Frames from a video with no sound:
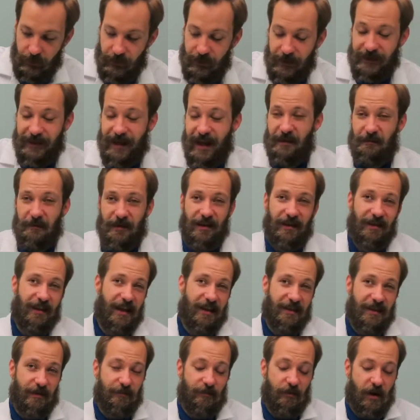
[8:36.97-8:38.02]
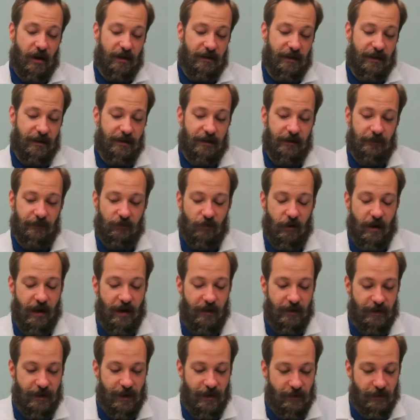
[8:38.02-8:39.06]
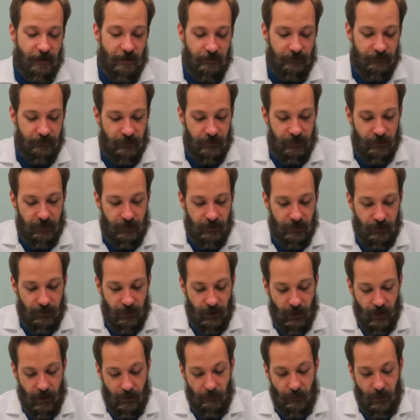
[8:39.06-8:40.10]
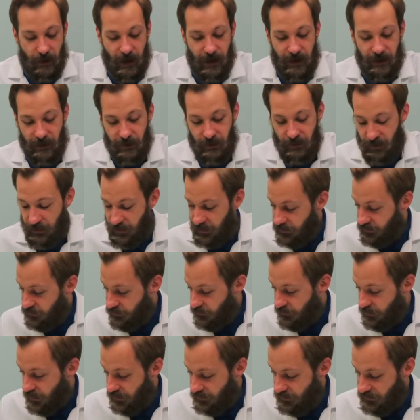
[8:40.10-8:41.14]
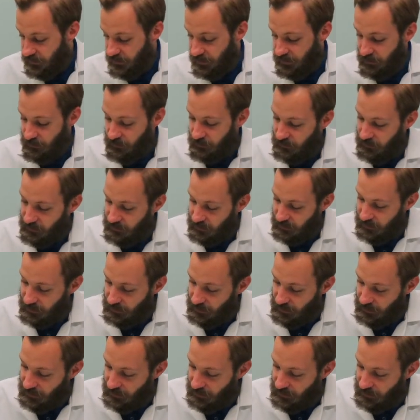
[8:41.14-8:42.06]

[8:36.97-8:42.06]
This can be a lengthy process of trial and error. I encourage you not to use